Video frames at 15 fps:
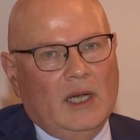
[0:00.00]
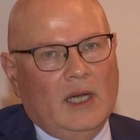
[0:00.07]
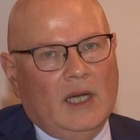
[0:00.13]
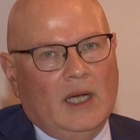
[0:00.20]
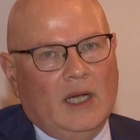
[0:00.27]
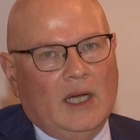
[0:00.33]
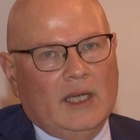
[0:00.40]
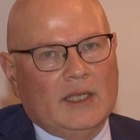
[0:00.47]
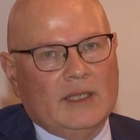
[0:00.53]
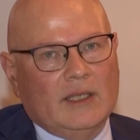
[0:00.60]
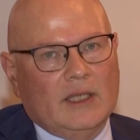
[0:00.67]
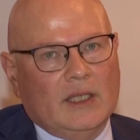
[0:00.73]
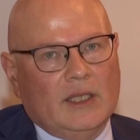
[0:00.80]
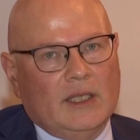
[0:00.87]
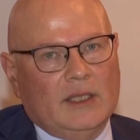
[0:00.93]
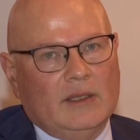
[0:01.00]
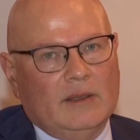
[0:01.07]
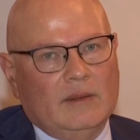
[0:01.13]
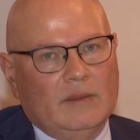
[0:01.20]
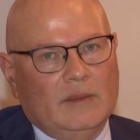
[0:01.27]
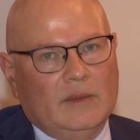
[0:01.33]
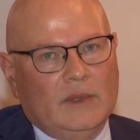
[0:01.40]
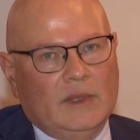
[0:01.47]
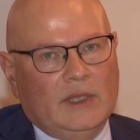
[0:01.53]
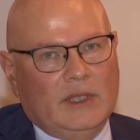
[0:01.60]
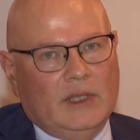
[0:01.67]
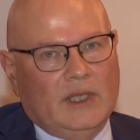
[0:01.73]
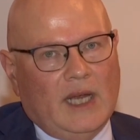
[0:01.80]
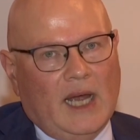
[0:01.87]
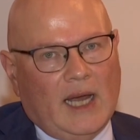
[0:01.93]
uh,
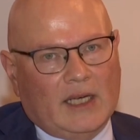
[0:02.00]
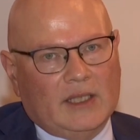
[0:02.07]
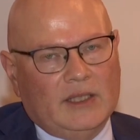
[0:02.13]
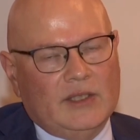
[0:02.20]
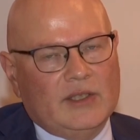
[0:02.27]
act